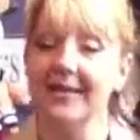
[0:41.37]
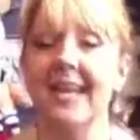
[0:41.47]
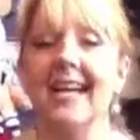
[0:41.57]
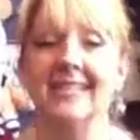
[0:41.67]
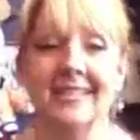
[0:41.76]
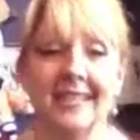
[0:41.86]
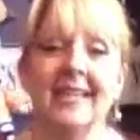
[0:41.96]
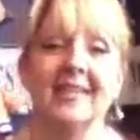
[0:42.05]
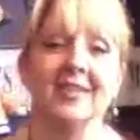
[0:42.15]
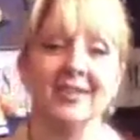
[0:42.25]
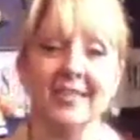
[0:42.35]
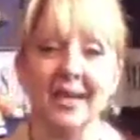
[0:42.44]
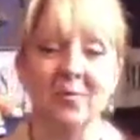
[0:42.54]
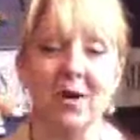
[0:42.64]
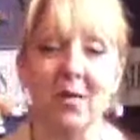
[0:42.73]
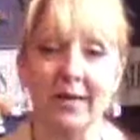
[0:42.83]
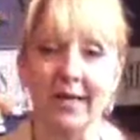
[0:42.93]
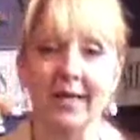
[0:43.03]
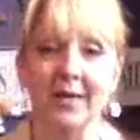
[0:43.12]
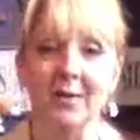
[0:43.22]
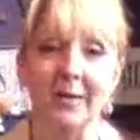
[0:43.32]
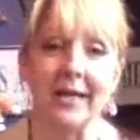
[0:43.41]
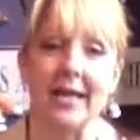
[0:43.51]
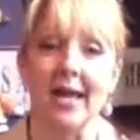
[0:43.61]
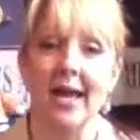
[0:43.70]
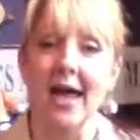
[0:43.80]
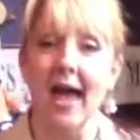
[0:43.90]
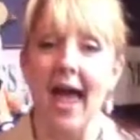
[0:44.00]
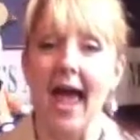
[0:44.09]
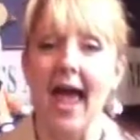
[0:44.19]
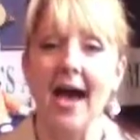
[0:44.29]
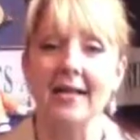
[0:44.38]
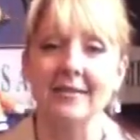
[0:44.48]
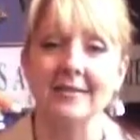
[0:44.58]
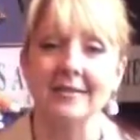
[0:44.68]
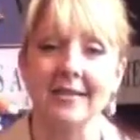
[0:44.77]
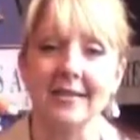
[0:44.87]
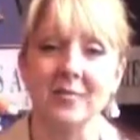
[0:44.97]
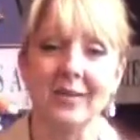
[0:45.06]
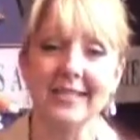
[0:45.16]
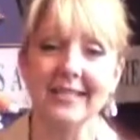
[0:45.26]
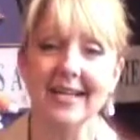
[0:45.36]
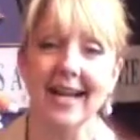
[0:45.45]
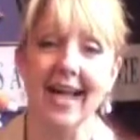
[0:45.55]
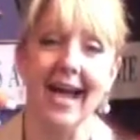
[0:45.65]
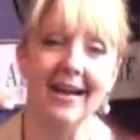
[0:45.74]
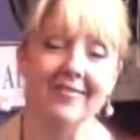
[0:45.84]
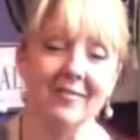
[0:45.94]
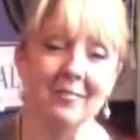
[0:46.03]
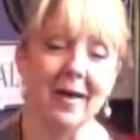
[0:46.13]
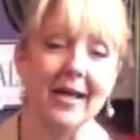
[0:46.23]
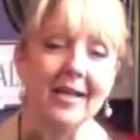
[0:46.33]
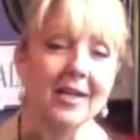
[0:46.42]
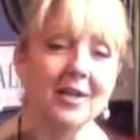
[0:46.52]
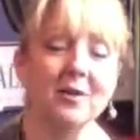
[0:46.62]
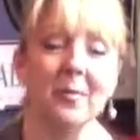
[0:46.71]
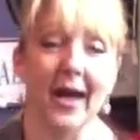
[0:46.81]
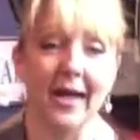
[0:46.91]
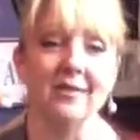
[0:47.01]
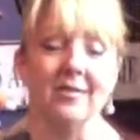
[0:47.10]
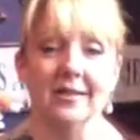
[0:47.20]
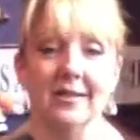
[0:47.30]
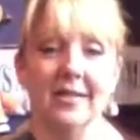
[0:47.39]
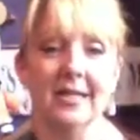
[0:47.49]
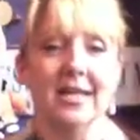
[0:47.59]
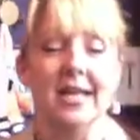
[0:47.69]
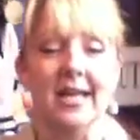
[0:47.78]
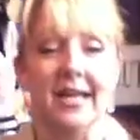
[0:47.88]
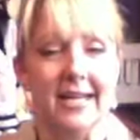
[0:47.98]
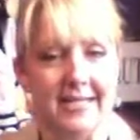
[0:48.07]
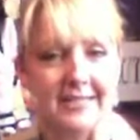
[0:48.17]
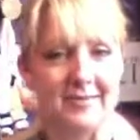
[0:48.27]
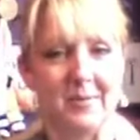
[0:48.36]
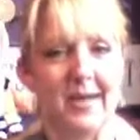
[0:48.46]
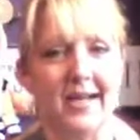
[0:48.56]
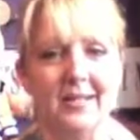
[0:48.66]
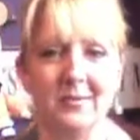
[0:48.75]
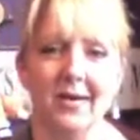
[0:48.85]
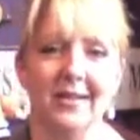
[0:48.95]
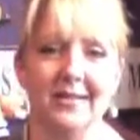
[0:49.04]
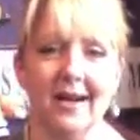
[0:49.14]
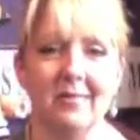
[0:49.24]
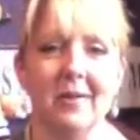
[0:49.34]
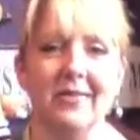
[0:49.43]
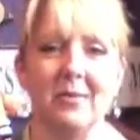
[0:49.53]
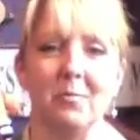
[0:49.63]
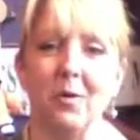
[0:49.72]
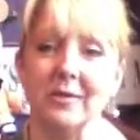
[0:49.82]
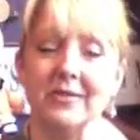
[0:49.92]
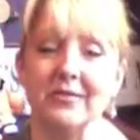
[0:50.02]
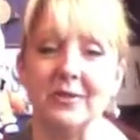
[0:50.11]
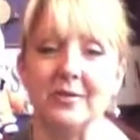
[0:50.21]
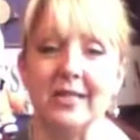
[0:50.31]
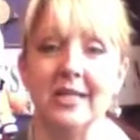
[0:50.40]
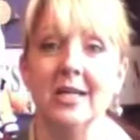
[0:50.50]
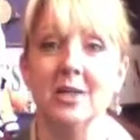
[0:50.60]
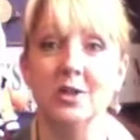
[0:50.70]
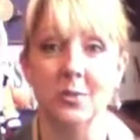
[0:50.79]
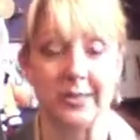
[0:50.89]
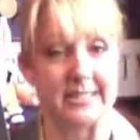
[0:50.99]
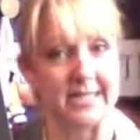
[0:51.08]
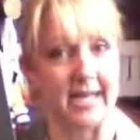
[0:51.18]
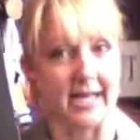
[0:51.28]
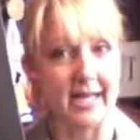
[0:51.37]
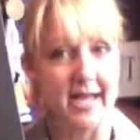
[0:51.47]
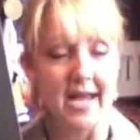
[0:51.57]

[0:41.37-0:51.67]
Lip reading: yes, it looks like we're going canoeing. And the reason I have my canoe paddle is because we're going to talk about the importance of using TweetDeck.